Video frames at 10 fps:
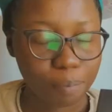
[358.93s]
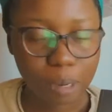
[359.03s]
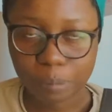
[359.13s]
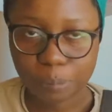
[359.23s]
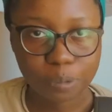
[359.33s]

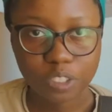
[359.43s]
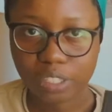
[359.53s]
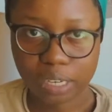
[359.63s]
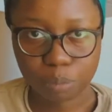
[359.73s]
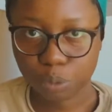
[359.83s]
probably butchered that,
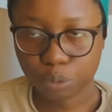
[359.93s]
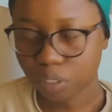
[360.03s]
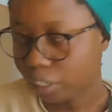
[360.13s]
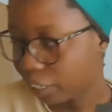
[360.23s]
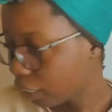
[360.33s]
I'm so
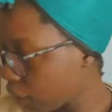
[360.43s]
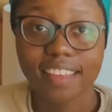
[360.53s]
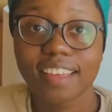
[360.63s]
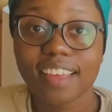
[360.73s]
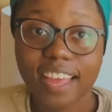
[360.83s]
sorry.
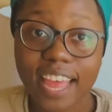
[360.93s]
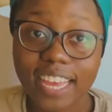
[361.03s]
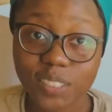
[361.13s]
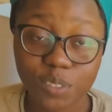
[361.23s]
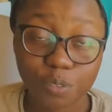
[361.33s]

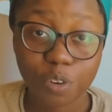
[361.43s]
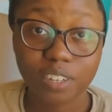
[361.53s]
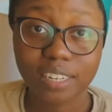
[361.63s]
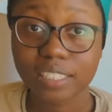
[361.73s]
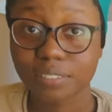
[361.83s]
X24
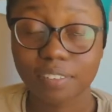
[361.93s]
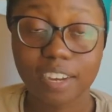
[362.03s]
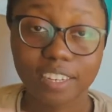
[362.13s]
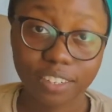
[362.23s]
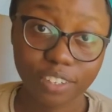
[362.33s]
Unclassified,
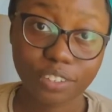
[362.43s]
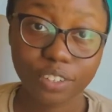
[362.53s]
another